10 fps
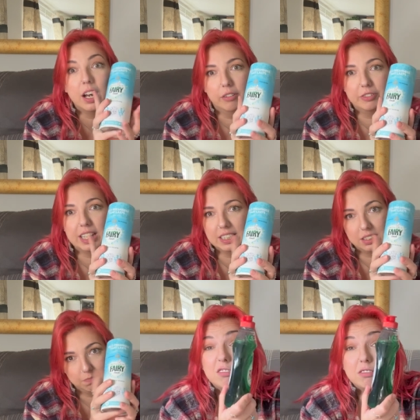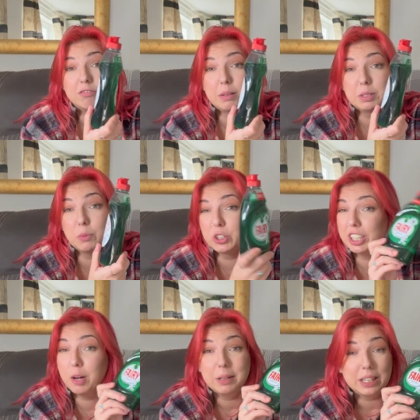I love these. Grab some
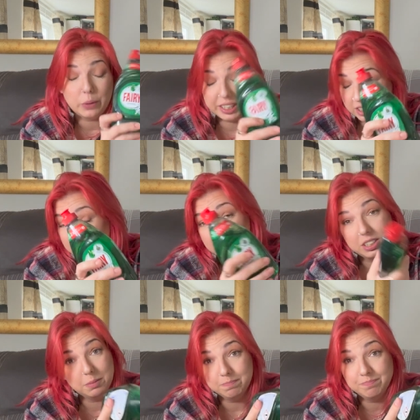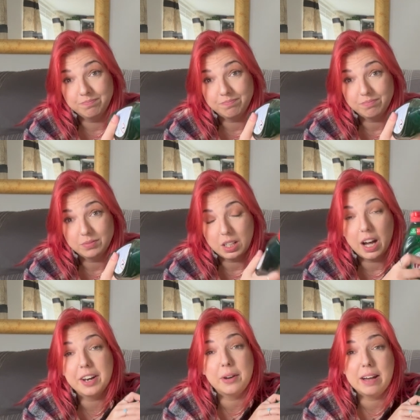washing up liquid because
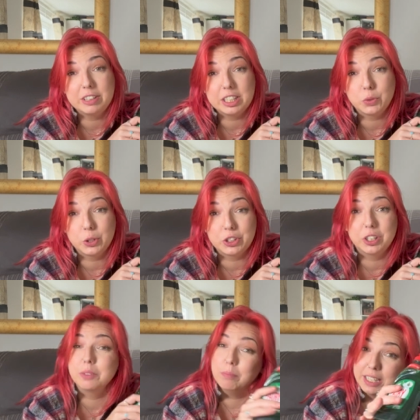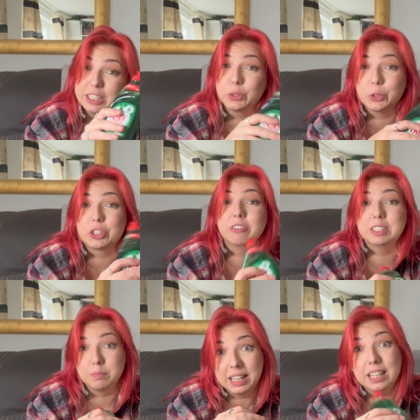I don't have a dishwasher. My dishwasher
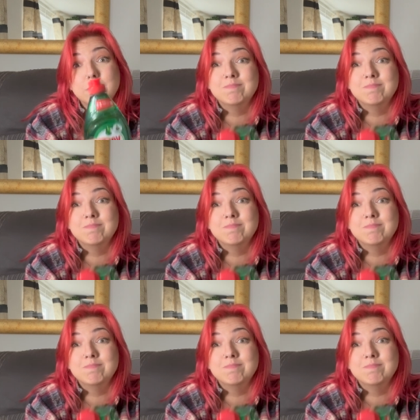is me.